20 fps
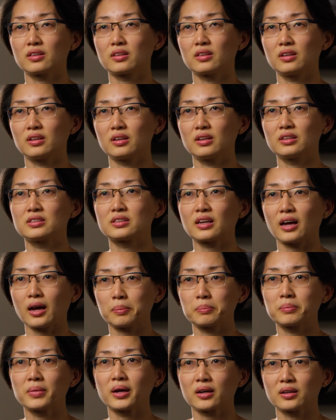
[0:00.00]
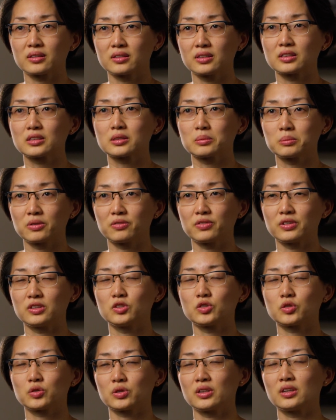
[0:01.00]
the exact mechanism of
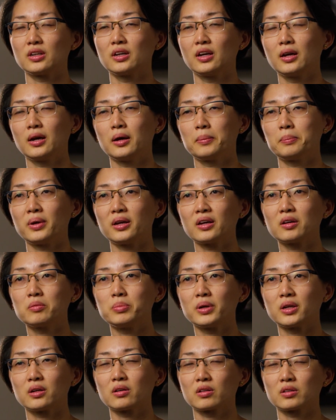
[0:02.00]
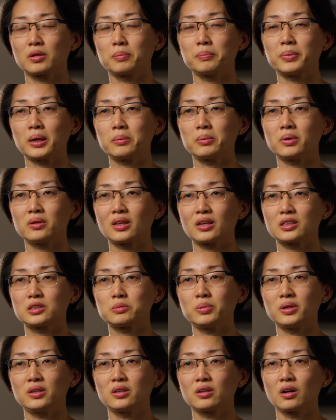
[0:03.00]
injury may have been on a baby that's
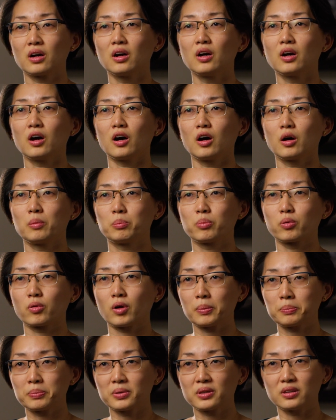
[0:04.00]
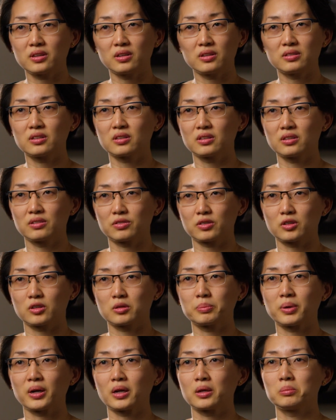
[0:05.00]
being abruptly
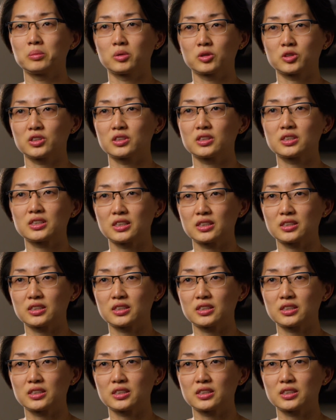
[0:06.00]
delivered by emergency